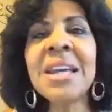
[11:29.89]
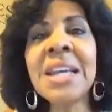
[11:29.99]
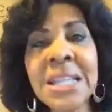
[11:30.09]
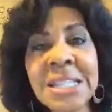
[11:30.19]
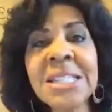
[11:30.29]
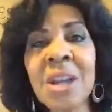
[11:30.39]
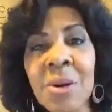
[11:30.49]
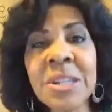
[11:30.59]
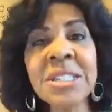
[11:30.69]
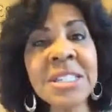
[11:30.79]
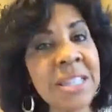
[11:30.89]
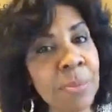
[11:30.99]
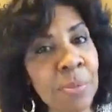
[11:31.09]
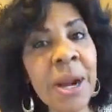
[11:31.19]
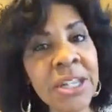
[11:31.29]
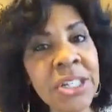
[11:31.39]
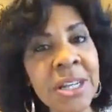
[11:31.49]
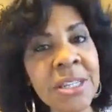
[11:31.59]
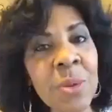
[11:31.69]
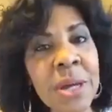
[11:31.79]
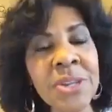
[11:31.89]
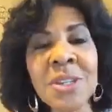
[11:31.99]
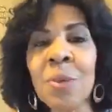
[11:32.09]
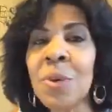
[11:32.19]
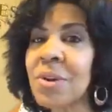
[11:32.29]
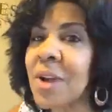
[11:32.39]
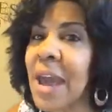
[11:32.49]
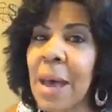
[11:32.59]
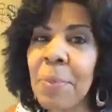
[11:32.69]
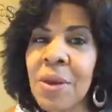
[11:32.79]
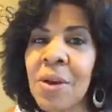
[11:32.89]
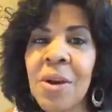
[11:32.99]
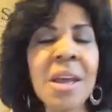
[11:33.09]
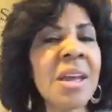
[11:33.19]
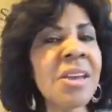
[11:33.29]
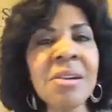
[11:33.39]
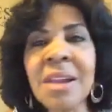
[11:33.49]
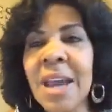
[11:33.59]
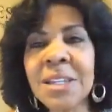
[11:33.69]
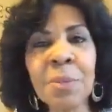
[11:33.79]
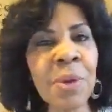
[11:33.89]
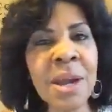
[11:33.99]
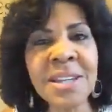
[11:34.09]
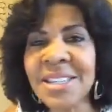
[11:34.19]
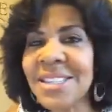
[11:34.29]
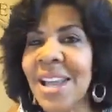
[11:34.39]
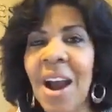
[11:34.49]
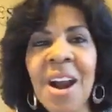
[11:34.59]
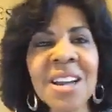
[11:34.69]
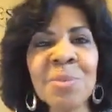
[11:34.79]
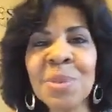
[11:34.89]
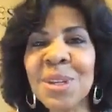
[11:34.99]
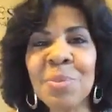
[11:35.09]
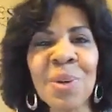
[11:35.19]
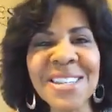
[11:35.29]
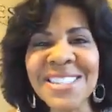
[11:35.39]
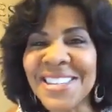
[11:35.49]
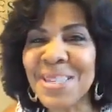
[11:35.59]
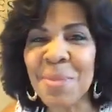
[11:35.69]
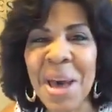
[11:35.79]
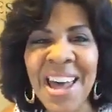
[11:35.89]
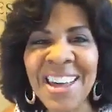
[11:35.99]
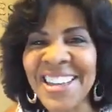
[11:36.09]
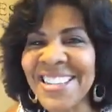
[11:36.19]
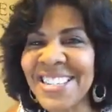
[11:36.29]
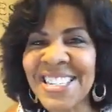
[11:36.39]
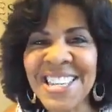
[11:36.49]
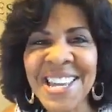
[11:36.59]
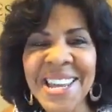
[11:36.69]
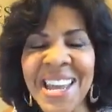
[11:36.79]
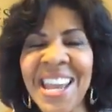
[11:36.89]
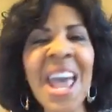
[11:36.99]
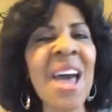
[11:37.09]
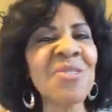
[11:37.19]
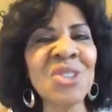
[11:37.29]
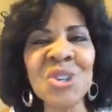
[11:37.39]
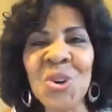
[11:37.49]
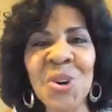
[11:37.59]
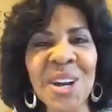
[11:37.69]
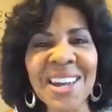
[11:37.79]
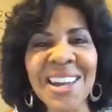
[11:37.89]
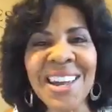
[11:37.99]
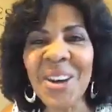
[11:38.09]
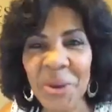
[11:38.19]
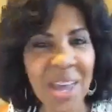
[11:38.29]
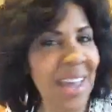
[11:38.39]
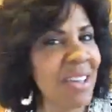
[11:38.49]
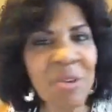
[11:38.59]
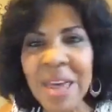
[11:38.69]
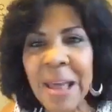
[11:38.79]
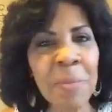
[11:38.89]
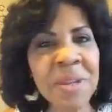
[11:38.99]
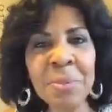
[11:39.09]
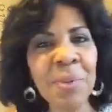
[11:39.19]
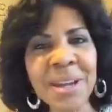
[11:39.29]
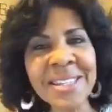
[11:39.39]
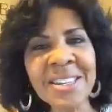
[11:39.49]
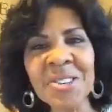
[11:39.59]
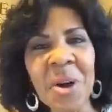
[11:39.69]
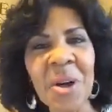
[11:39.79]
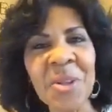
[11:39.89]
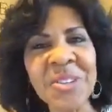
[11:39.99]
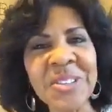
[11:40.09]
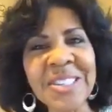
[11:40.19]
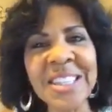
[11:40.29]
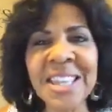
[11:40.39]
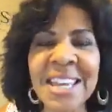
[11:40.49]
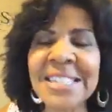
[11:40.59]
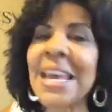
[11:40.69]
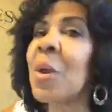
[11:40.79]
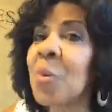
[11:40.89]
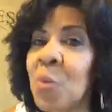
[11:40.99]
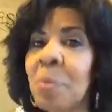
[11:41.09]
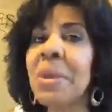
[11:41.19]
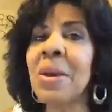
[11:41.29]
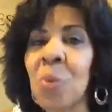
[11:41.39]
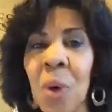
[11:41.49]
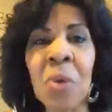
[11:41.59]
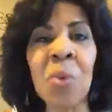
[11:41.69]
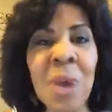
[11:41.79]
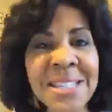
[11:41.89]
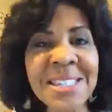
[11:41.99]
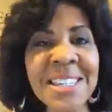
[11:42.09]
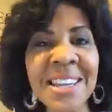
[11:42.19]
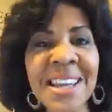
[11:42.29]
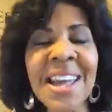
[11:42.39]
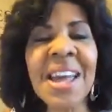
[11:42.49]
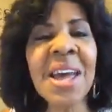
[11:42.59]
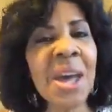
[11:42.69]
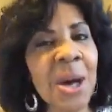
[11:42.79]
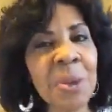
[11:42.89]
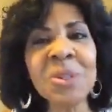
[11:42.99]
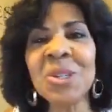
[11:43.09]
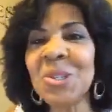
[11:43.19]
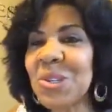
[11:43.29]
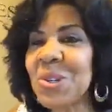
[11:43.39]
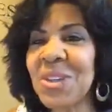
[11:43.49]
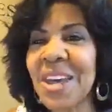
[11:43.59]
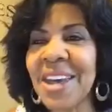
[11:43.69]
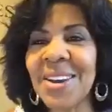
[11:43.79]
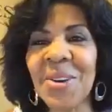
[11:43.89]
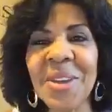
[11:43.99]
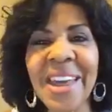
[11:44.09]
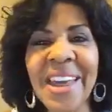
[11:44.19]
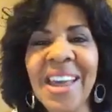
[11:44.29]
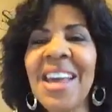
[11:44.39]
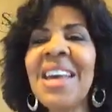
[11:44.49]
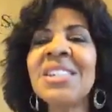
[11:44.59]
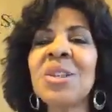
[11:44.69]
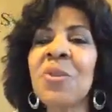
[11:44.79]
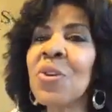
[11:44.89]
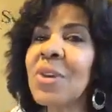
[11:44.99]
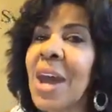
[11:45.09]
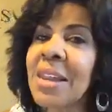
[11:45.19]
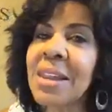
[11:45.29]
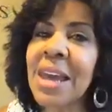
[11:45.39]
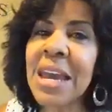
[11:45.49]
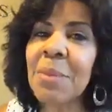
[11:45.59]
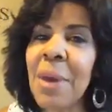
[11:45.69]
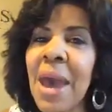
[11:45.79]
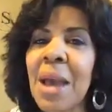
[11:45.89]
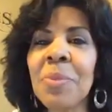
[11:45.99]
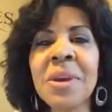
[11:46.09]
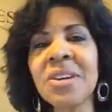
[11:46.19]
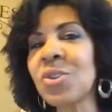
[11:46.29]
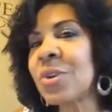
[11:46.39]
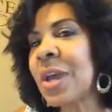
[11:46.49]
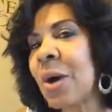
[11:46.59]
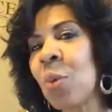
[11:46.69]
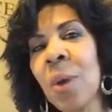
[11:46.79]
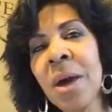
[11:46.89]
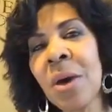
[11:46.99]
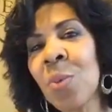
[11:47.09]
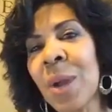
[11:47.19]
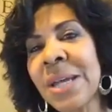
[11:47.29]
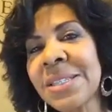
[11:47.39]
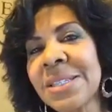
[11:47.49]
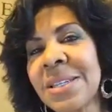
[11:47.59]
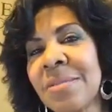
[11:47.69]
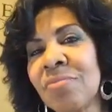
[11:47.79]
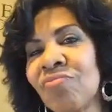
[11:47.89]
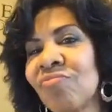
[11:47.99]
It discourages depression as well. So when you're happier, you're not depressed. It's hard to be depressed and smile and sing and have joy. Okay? You can't be depressed and do all those things, and being well rested helps you to do that. Okay? So if you're not laid back because you're not well rested,